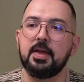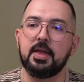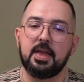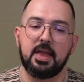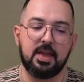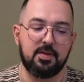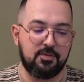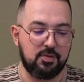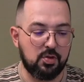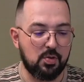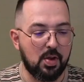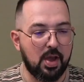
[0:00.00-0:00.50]

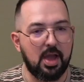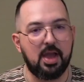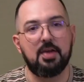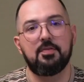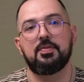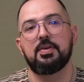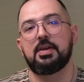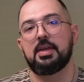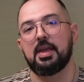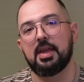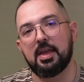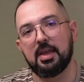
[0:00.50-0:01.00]
If you have a
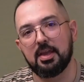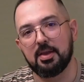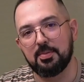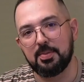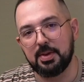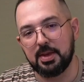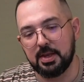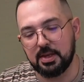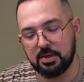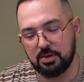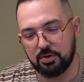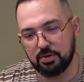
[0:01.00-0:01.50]

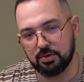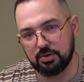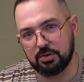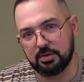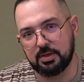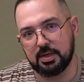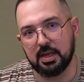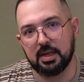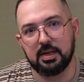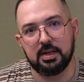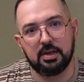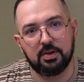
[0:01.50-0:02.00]
KME and you're
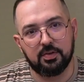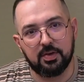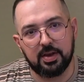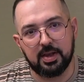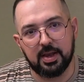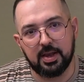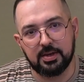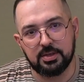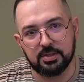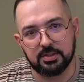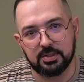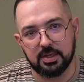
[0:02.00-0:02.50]
getting great
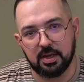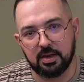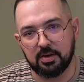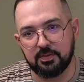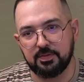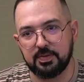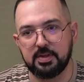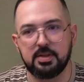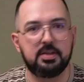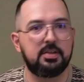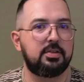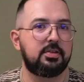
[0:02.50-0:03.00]
edges out of
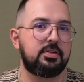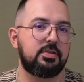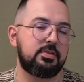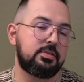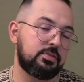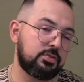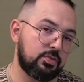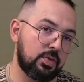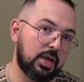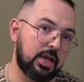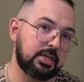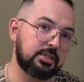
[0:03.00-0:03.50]
it,
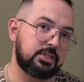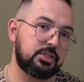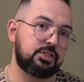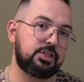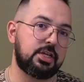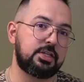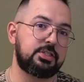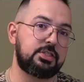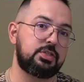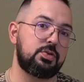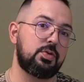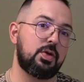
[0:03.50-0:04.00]
do I
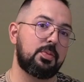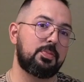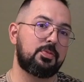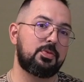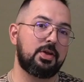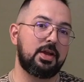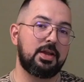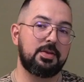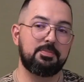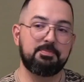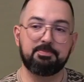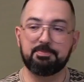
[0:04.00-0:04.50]
suggest you
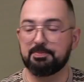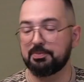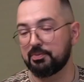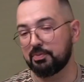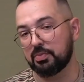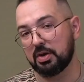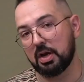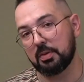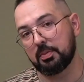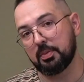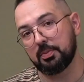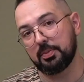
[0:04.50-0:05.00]
upgrade?
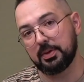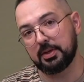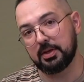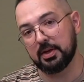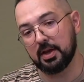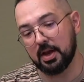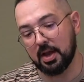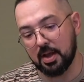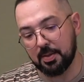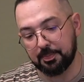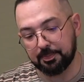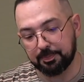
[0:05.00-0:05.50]
Probably
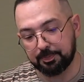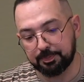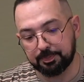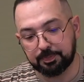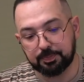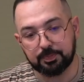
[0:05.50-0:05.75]
not.